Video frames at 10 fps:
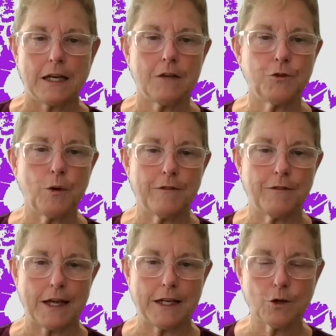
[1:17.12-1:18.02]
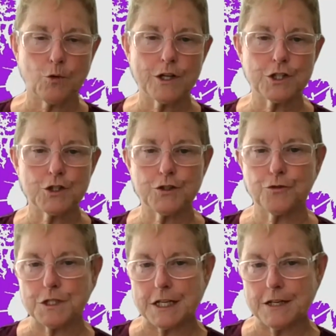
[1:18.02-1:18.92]
If you have any questions
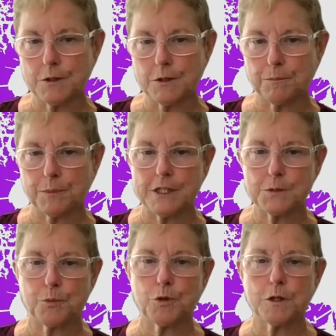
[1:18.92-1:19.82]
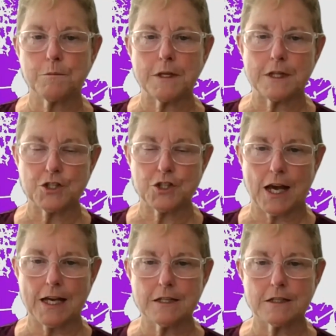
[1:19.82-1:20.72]
for David, please put them in the
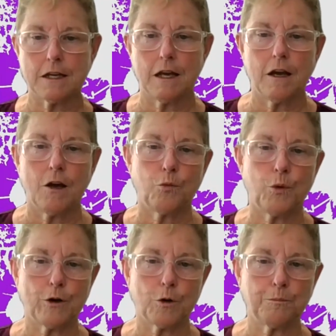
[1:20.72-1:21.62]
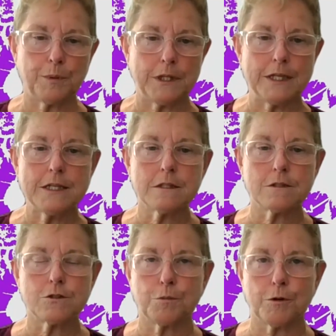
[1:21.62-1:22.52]
chat. We are
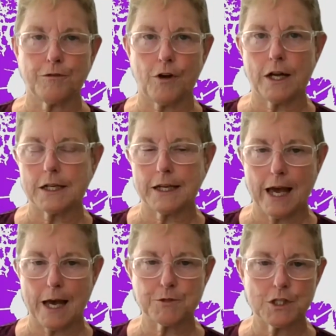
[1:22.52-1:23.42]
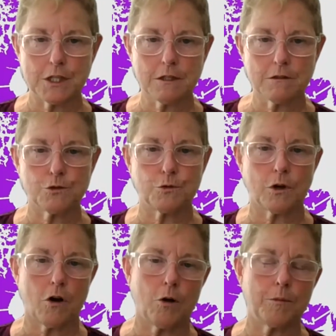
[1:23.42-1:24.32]
pleased to provide captioning to
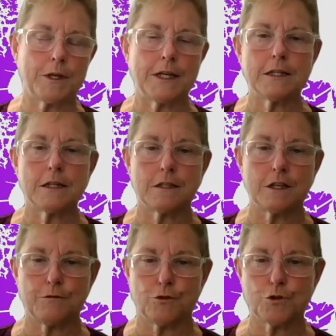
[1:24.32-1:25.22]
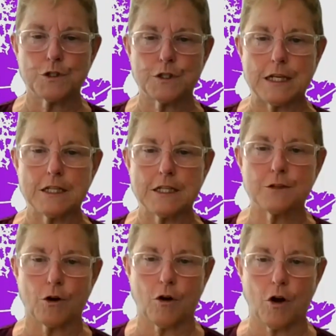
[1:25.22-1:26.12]
accommodate the diverse needs
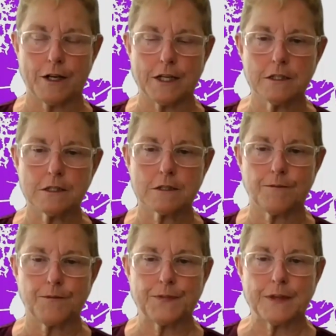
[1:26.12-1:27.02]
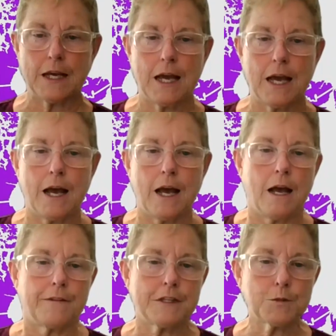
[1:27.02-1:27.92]
of our audience.
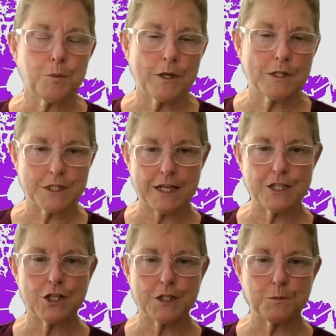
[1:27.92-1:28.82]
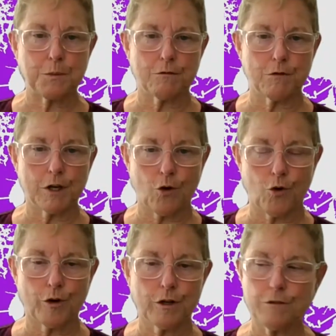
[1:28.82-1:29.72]
This presentation is being
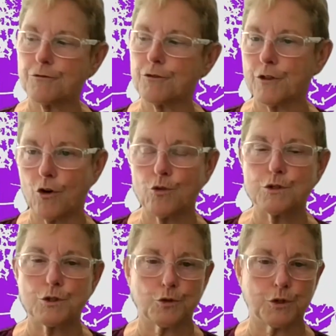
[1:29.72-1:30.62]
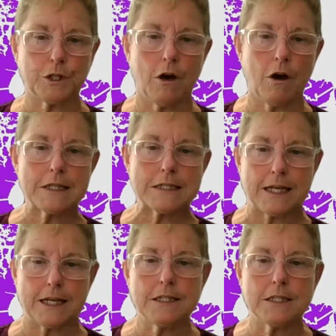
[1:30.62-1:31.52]
recorded for those who could not
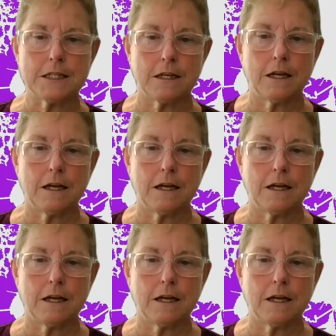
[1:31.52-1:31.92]
attend